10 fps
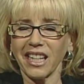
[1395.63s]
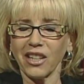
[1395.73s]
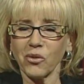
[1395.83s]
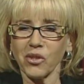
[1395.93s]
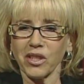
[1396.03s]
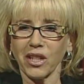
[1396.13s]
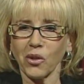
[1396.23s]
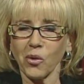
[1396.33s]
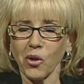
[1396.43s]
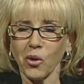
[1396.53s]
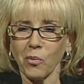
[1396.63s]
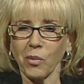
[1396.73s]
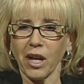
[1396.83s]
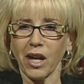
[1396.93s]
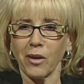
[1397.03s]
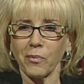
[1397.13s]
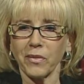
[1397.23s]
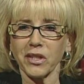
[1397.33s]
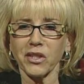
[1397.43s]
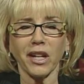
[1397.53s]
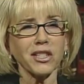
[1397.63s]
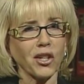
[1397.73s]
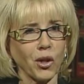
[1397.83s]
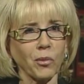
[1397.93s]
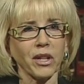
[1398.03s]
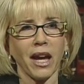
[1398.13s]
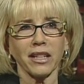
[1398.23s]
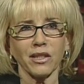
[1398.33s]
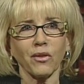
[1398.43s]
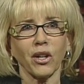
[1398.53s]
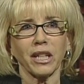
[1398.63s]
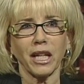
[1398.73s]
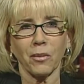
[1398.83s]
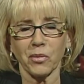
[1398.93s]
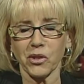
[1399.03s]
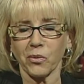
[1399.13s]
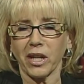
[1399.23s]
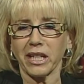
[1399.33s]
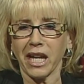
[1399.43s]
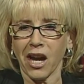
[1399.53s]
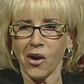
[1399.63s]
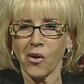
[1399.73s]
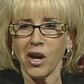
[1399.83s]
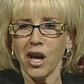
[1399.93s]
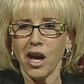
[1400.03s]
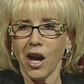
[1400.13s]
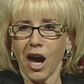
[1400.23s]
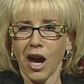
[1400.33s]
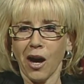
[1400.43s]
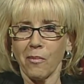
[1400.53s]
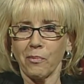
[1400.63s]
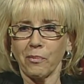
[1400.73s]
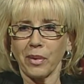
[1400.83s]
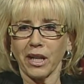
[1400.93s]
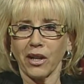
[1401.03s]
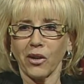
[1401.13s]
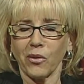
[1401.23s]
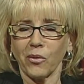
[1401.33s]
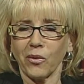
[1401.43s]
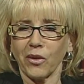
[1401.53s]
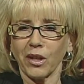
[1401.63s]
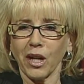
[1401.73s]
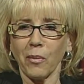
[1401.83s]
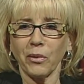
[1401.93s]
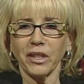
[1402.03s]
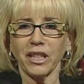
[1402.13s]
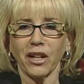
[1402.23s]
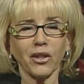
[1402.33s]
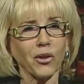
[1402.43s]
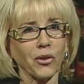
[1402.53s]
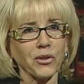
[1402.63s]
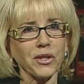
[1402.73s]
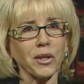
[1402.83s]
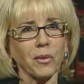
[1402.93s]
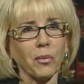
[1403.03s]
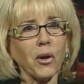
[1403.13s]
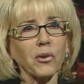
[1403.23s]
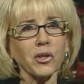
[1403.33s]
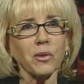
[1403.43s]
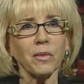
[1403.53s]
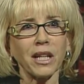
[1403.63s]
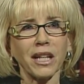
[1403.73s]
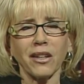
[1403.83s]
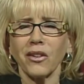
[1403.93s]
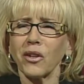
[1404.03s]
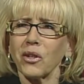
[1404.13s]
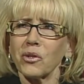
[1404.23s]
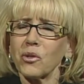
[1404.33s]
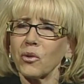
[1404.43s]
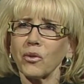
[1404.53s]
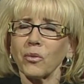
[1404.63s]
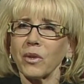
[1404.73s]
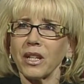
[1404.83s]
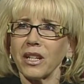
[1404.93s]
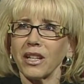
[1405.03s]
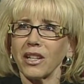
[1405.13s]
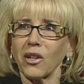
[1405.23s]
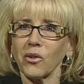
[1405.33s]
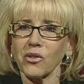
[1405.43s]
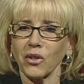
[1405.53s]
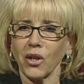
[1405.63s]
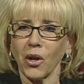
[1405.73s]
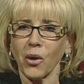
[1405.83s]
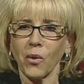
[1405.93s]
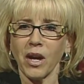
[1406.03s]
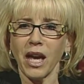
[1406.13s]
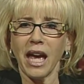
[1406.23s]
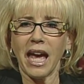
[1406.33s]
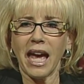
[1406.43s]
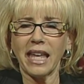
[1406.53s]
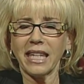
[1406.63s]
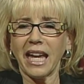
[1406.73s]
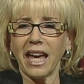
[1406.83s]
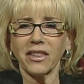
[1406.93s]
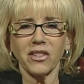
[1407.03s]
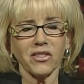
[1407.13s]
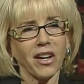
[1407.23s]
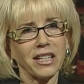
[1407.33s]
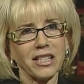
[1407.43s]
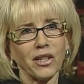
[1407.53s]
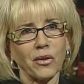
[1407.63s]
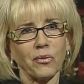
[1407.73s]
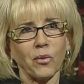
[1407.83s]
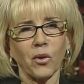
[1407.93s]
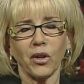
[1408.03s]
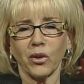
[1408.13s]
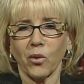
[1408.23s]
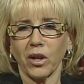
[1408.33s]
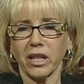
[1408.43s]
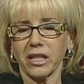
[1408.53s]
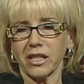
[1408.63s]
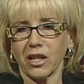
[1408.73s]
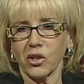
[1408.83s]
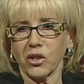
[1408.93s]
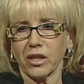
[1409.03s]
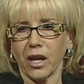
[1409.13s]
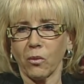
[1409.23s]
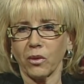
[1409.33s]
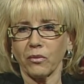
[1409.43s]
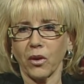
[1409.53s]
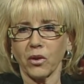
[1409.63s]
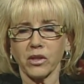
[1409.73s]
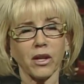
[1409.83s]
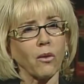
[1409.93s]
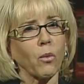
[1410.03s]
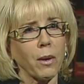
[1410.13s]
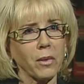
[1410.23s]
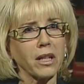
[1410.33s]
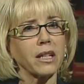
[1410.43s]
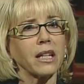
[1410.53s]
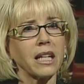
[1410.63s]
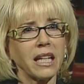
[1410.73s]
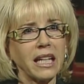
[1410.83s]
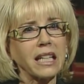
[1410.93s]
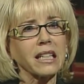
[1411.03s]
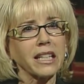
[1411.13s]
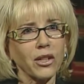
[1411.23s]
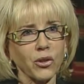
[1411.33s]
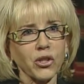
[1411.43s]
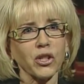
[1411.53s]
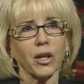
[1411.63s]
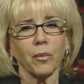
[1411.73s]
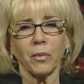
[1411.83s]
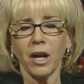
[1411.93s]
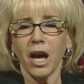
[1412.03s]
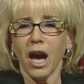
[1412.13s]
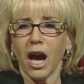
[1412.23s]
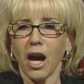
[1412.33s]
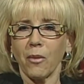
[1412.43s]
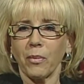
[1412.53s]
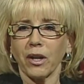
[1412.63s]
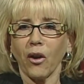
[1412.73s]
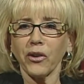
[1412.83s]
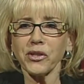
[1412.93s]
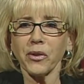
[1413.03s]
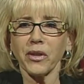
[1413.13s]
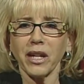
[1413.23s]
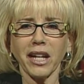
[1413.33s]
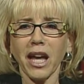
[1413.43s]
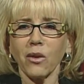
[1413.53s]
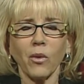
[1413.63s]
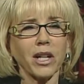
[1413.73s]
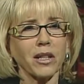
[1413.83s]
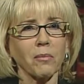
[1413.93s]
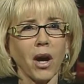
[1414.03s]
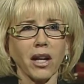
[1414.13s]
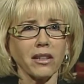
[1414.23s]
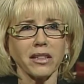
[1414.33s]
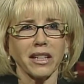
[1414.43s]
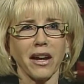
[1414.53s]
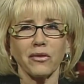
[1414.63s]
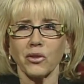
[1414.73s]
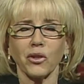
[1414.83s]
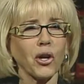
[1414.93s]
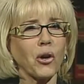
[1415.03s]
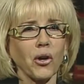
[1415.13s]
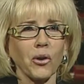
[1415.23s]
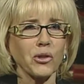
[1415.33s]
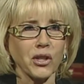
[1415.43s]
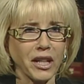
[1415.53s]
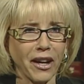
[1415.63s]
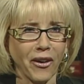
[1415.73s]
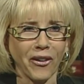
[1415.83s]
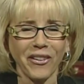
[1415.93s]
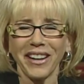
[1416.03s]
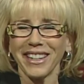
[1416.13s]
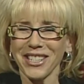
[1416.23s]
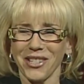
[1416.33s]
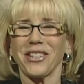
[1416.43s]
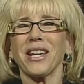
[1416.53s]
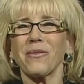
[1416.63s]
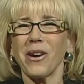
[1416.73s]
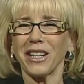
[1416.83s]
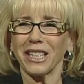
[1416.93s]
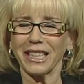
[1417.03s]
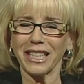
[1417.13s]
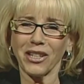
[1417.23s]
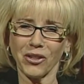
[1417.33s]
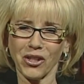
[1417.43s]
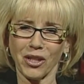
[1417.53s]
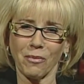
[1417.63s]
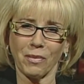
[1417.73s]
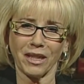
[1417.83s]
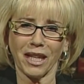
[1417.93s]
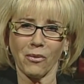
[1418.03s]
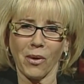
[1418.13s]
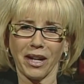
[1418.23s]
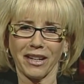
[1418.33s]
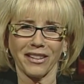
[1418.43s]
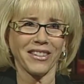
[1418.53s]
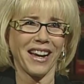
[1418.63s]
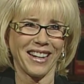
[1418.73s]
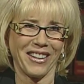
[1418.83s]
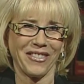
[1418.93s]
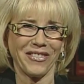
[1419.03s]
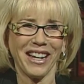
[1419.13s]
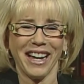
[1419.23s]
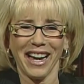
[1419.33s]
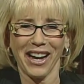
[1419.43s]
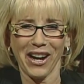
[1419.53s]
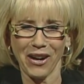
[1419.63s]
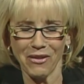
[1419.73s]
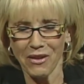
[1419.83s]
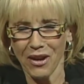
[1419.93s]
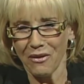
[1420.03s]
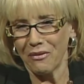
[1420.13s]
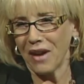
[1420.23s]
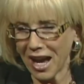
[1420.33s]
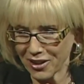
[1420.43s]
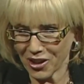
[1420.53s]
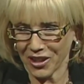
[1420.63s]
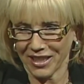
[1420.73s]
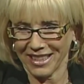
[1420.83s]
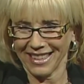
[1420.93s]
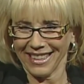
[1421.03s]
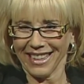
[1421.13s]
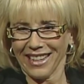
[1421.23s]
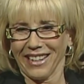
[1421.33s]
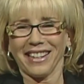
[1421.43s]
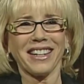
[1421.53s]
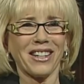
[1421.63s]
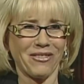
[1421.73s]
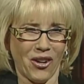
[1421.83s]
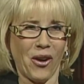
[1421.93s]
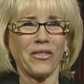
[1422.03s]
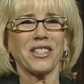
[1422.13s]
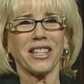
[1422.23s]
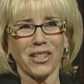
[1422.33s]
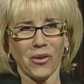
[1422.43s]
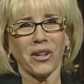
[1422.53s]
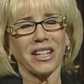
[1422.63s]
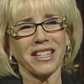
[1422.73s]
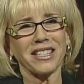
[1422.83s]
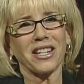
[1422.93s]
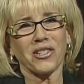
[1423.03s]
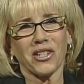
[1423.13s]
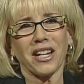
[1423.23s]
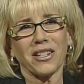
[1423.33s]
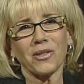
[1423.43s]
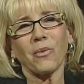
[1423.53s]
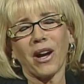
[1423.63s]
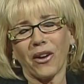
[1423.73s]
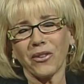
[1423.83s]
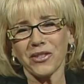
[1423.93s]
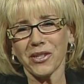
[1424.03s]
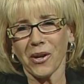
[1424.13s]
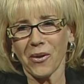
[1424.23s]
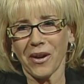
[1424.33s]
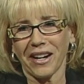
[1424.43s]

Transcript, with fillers: an interesting group um, that's not terribly active on campus right now, um, but uh, a couple of young girls that approached me two or three years ago, and they had this idea for an organization that would focus on women in leadership. Uh, but also, they kind of wanted to model it after Coco Chanel. So they wanted leadership, but they wanted a lot of uh, fashion uh, involved in the organization as well. So